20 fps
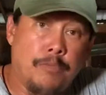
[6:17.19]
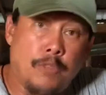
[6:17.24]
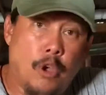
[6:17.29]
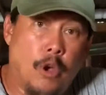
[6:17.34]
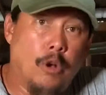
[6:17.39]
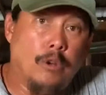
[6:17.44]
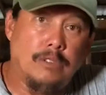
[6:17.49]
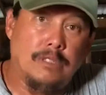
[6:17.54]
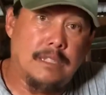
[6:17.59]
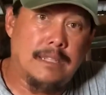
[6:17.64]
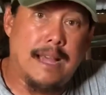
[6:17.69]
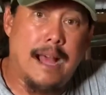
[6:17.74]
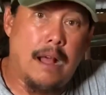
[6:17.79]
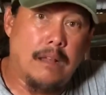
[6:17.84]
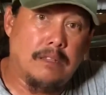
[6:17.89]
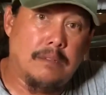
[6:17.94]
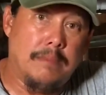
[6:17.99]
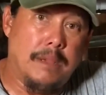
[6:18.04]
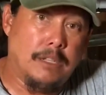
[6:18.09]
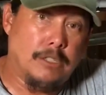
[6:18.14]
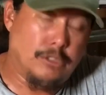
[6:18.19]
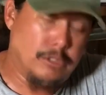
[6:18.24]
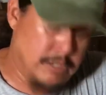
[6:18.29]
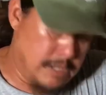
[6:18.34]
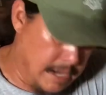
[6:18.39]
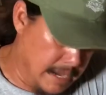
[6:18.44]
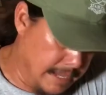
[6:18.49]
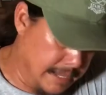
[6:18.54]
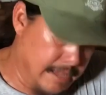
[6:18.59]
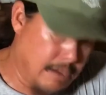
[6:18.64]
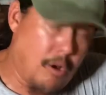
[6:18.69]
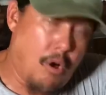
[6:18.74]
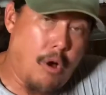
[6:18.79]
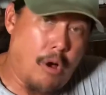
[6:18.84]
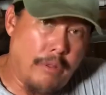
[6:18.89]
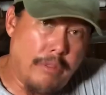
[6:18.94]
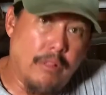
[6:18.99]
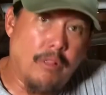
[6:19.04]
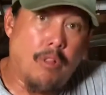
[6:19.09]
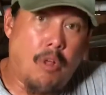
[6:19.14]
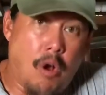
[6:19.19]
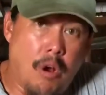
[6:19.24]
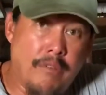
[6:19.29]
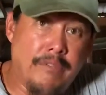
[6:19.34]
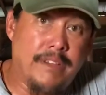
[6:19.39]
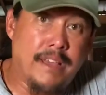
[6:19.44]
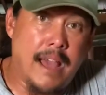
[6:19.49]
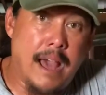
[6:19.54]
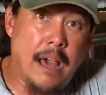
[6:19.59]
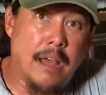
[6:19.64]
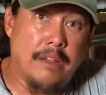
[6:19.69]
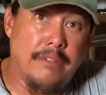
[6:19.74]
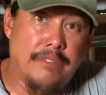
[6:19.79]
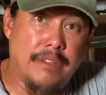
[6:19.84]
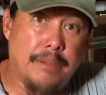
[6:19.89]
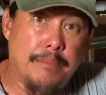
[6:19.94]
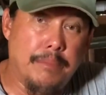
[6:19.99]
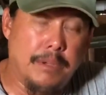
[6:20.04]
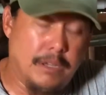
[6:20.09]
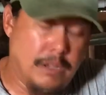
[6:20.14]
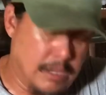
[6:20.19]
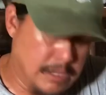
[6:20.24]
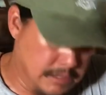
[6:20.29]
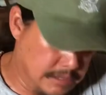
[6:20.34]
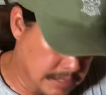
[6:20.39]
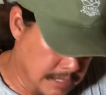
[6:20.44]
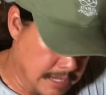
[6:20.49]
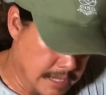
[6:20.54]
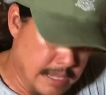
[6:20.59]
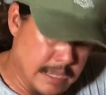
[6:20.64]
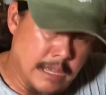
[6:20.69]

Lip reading: hose it out to make sure that I get all the larvae out of it, because